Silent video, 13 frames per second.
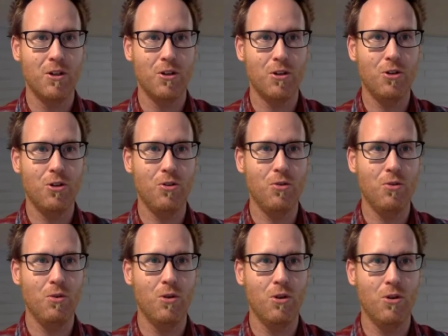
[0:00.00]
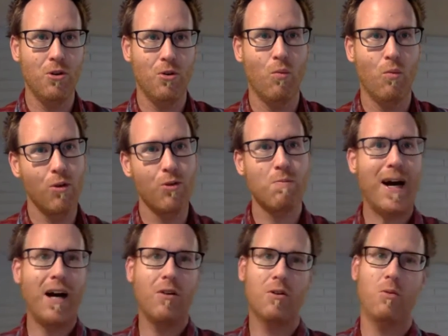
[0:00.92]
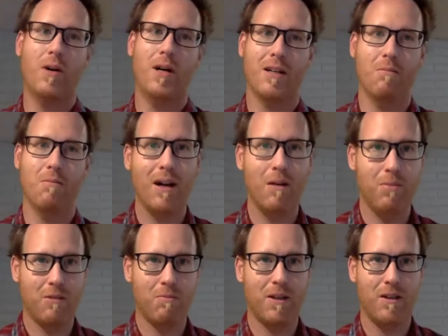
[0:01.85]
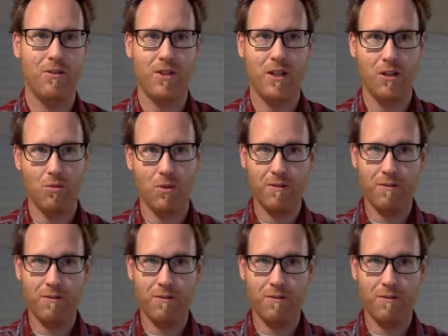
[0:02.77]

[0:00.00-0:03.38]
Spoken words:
who won't power walk in public because they don't want to